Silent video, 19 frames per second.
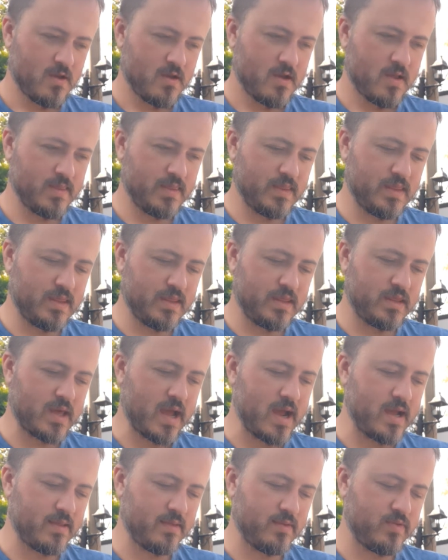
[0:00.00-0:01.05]
And
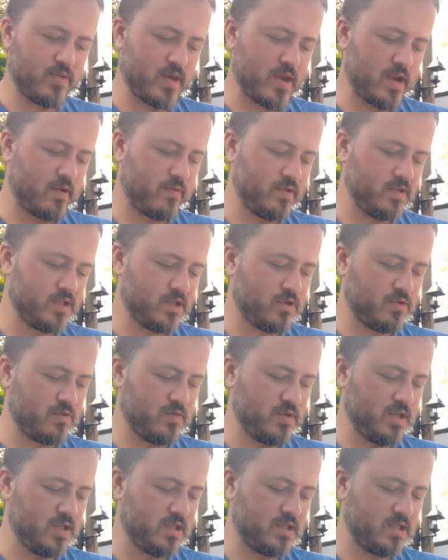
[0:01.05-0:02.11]
that there is
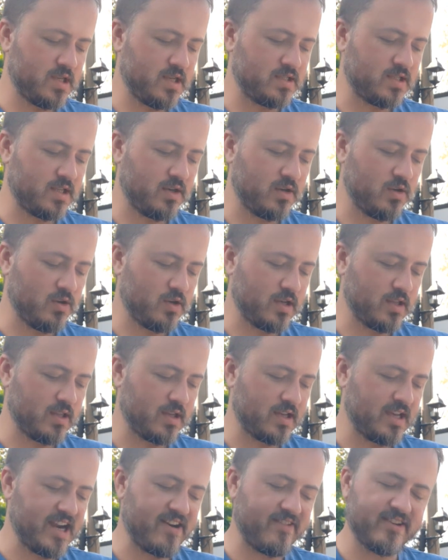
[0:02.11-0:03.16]
as a look at the
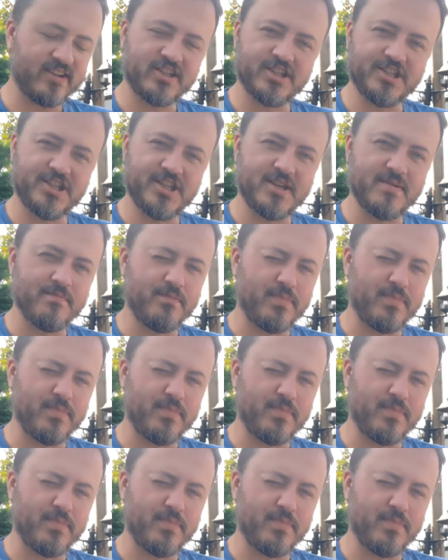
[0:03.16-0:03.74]
character sheet.